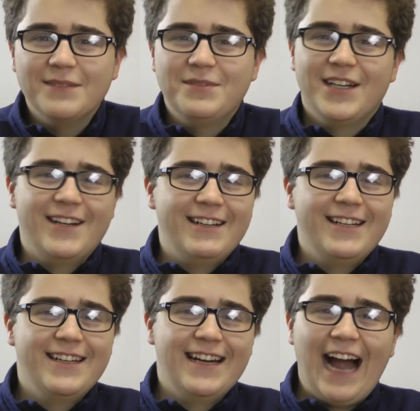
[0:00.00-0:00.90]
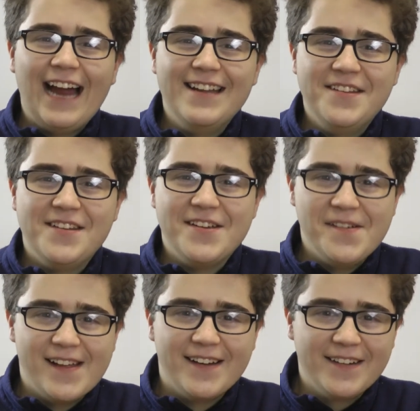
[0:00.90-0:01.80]
I'm sorry. I didn't see
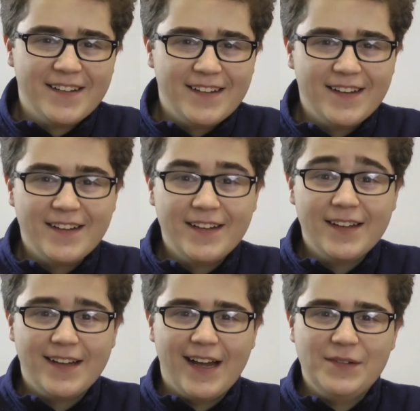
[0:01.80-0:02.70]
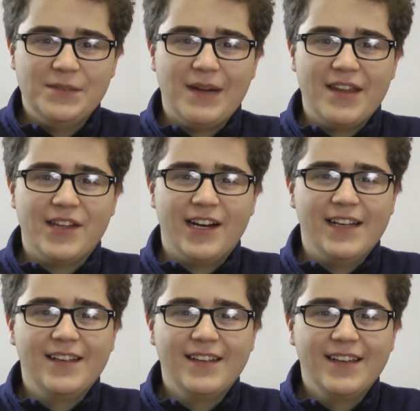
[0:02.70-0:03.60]
you there. I was in my thought.
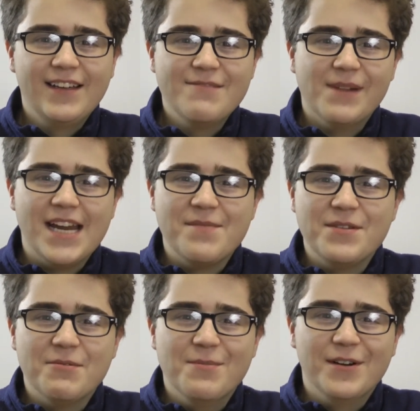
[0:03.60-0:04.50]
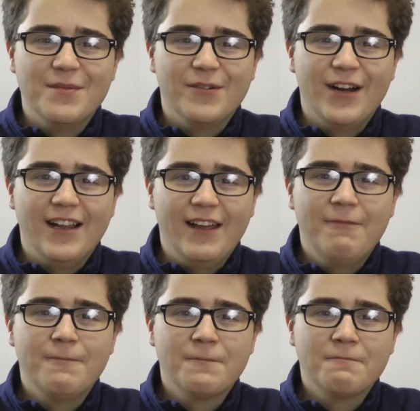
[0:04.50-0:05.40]
My name is Roberto Morelli.
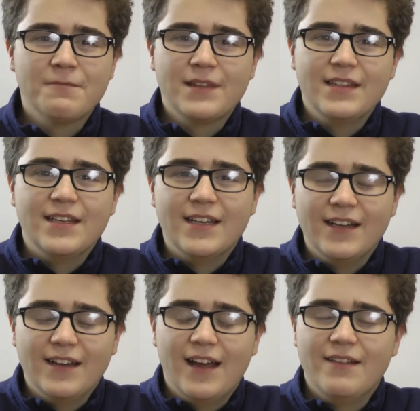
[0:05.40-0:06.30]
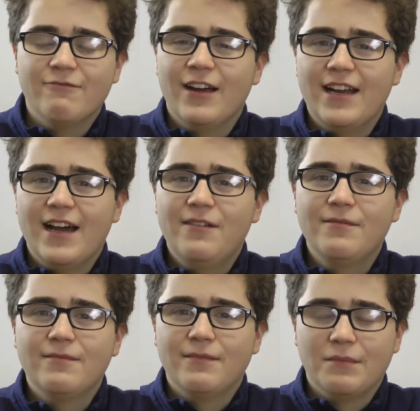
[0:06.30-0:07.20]
And right now,
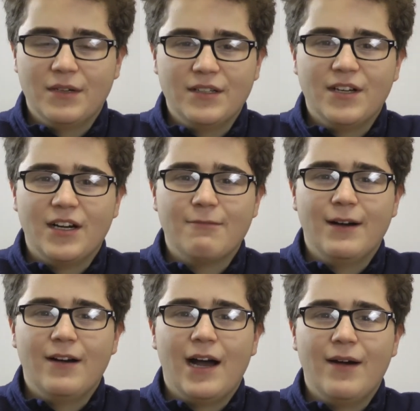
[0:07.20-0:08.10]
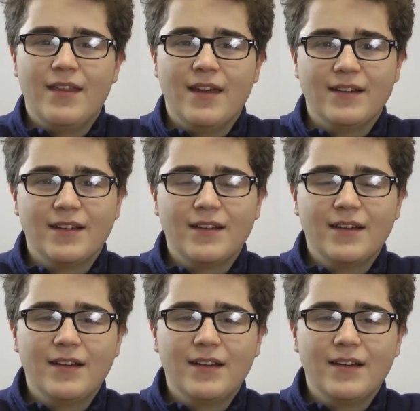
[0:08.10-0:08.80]
I'm going to talk about how I think.